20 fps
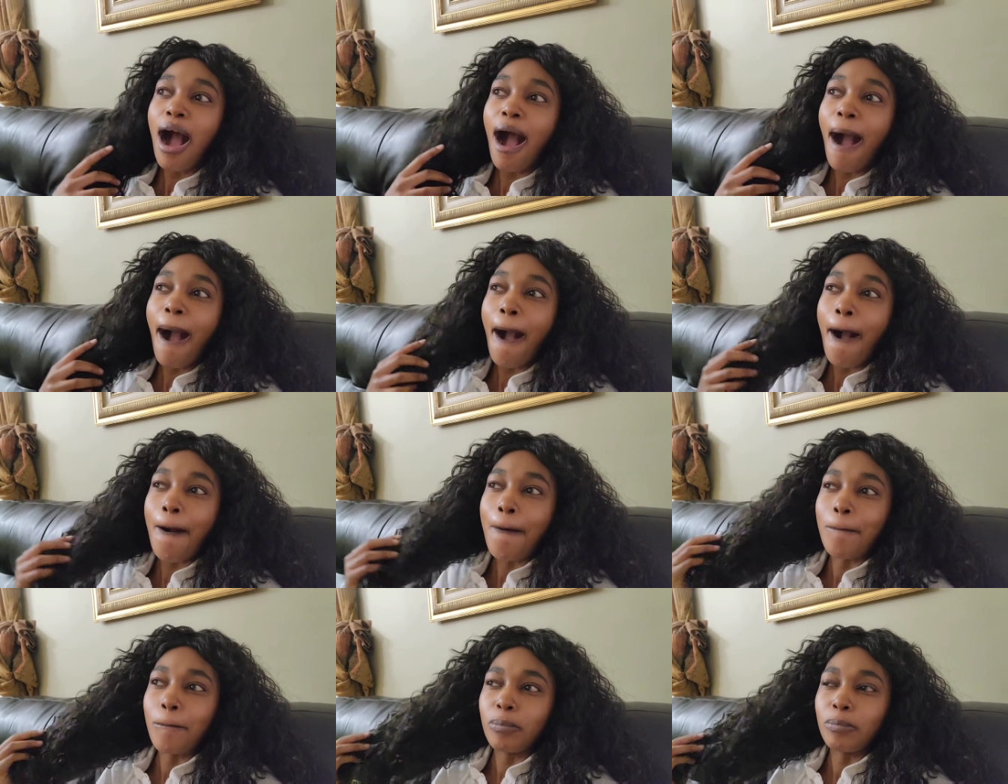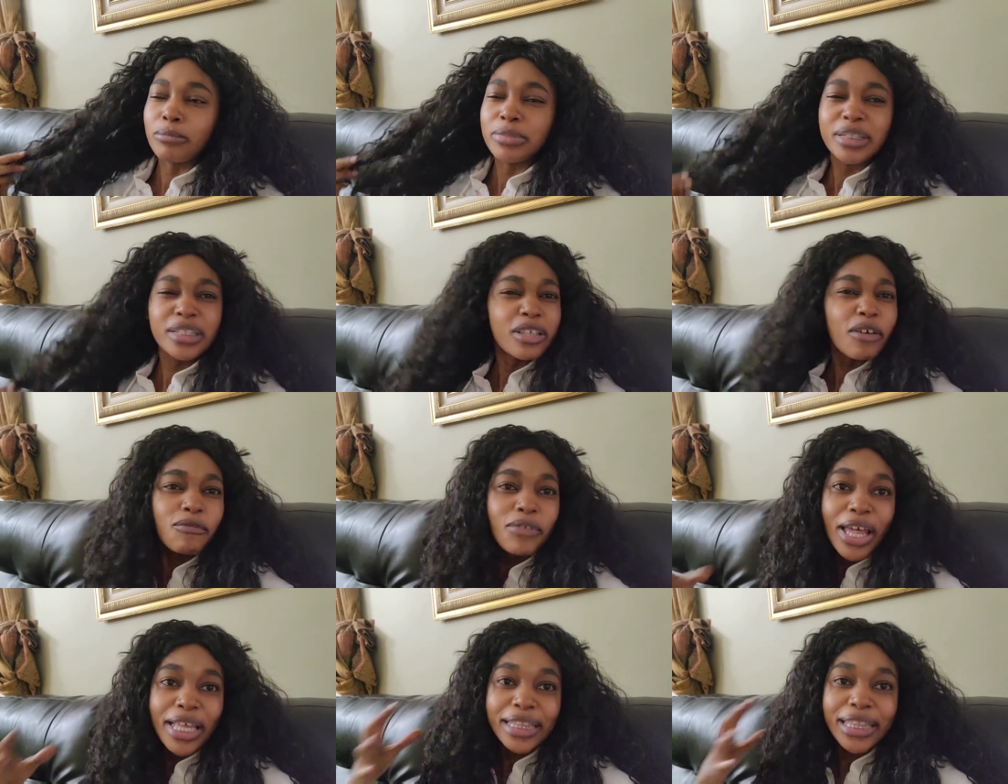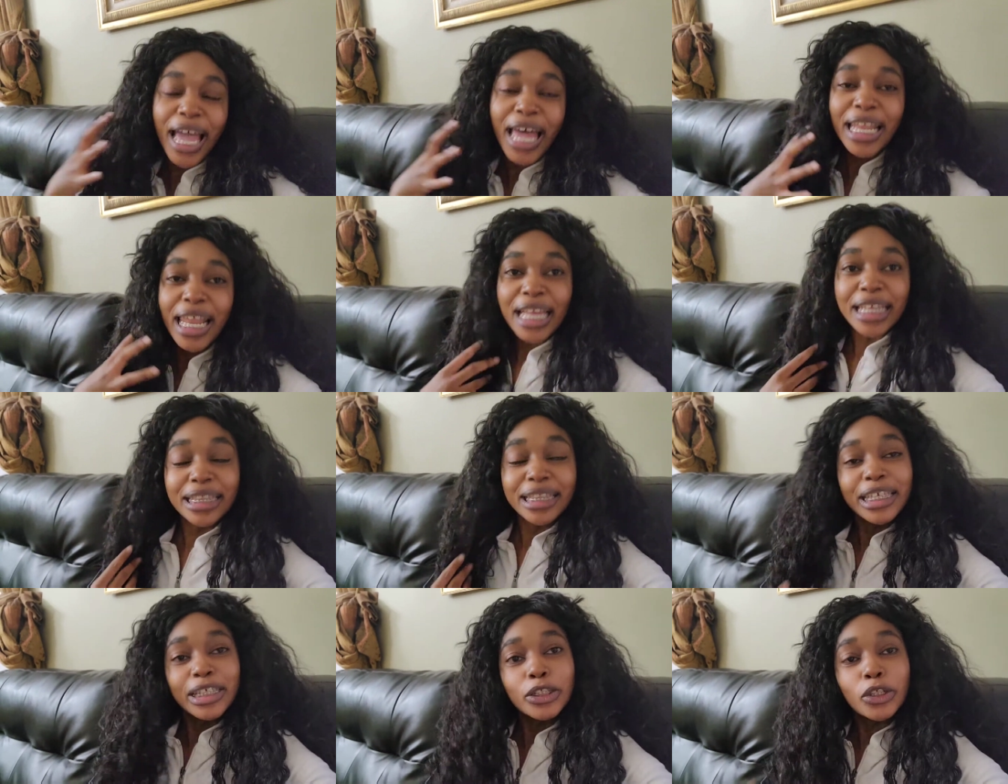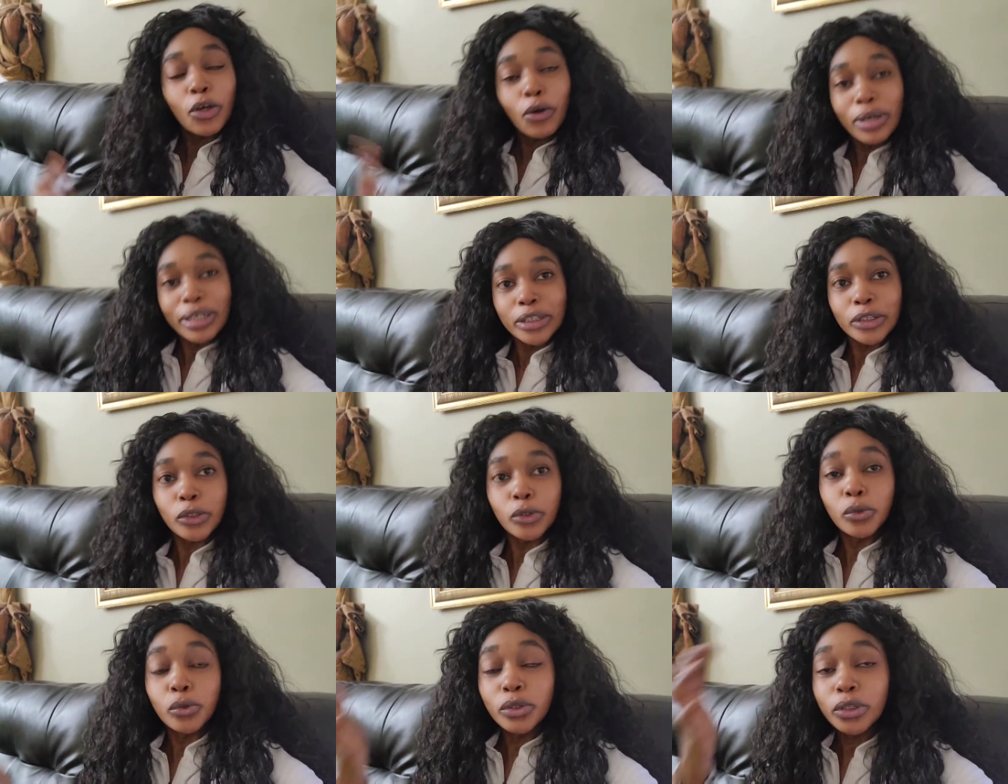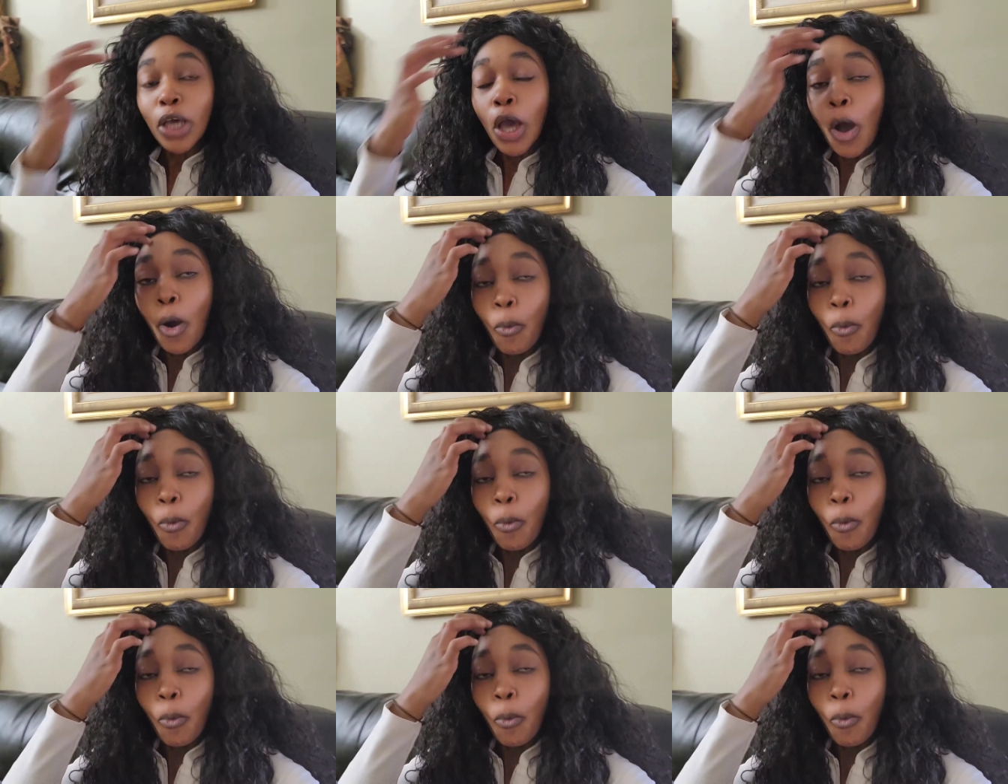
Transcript: um stuff like that like these crystals